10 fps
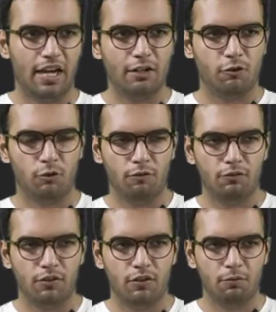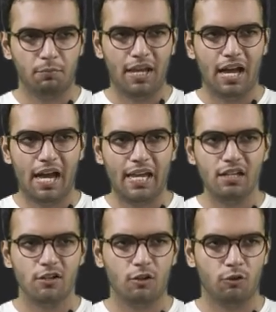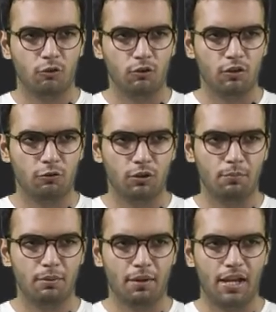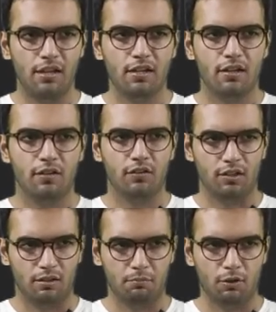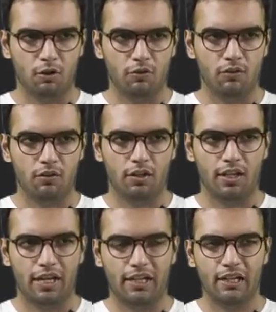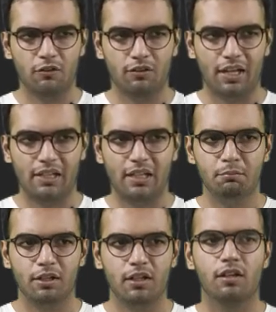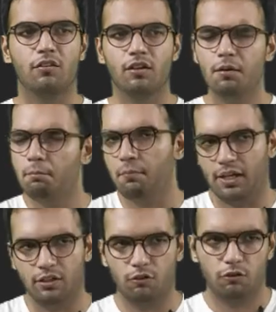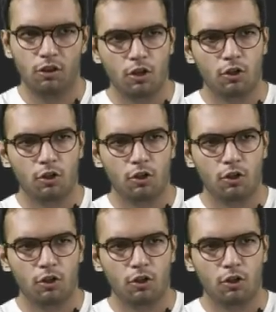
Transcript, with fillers: right? So if this is my I, so this will be my C because here angle is ninety but it is in minus.